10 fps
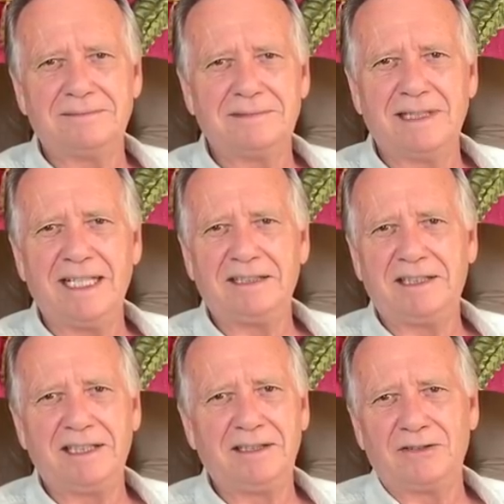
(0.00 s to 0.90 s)
late
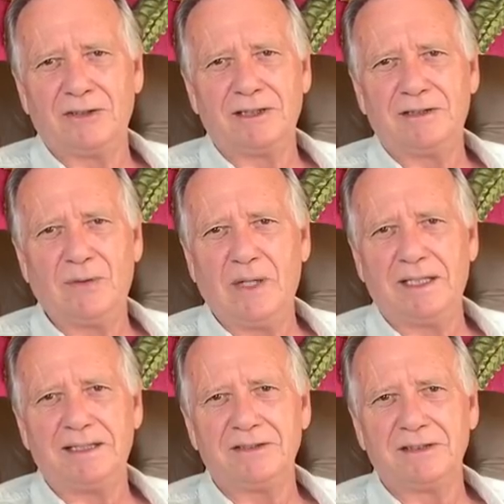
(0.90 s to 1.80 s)
teens, early
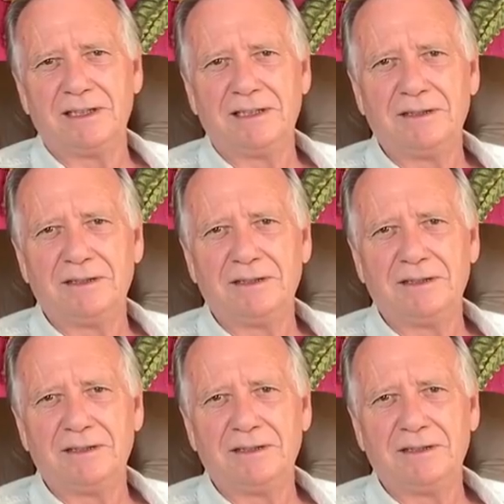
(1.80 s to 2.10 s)
20s